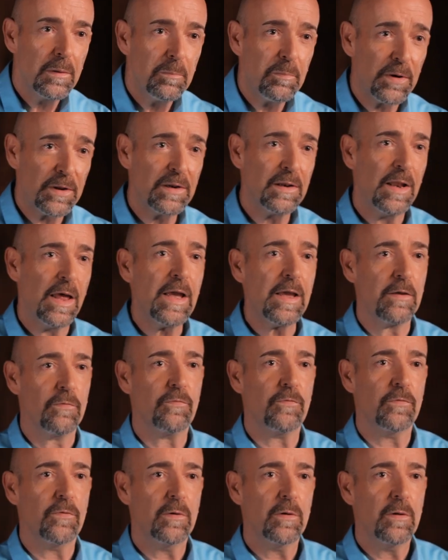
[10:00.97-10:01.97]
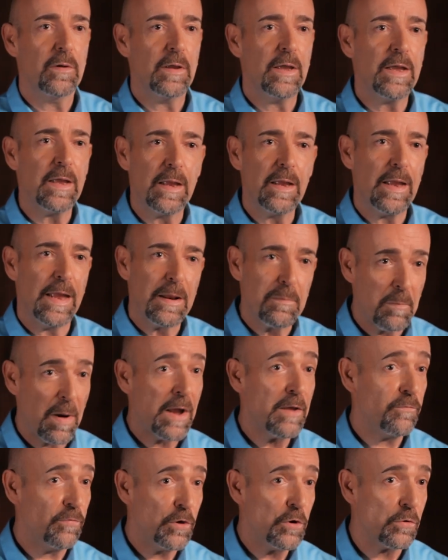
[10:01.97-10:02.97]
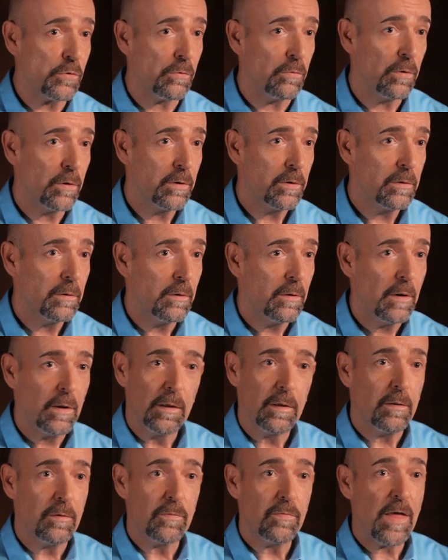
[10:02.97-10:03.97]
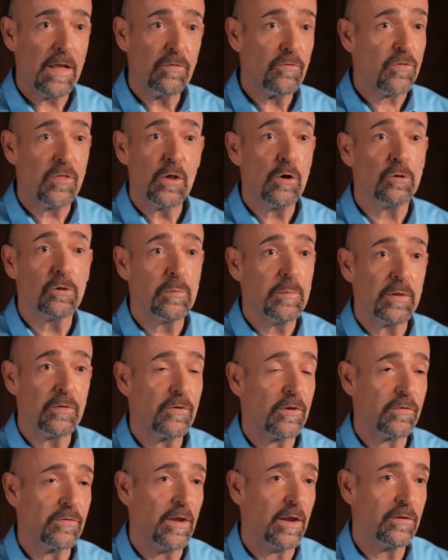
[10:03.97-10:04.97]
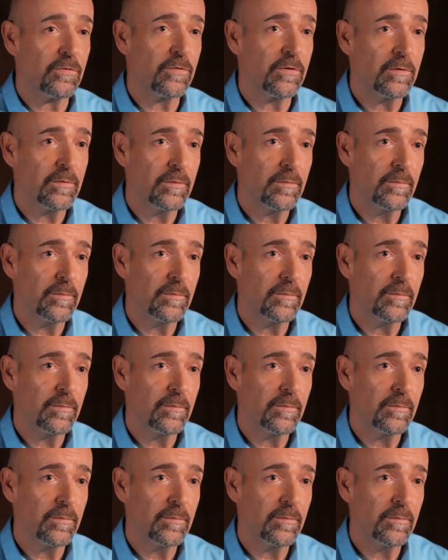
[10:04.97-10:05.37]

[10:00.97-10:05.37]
but in life? In my view, that's the ultimate success.